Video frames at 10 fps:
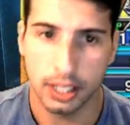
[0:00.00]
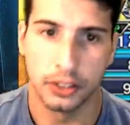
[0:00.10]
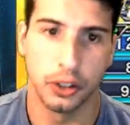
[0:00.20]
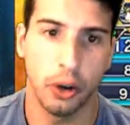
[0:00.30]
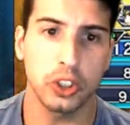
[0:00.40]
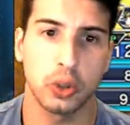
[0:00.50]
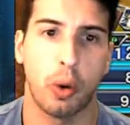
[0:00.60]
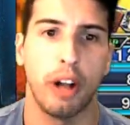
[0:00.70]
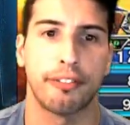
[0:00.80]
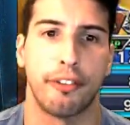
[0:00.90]
No
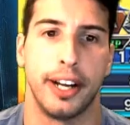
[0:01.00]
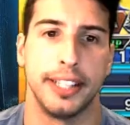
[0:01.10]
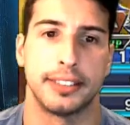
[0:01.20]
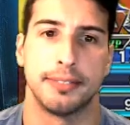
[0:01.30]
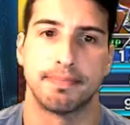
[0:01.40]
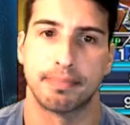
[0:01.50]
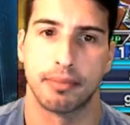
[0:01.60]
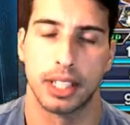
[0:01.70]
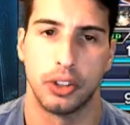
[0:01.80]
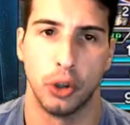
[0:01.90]
squall friend,
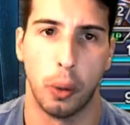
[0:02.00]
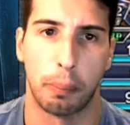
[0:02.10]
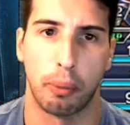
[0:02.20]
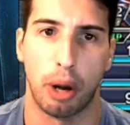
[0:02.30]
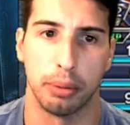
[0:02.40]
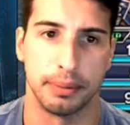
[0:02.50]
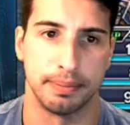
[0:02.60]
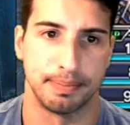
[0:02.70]
no problem.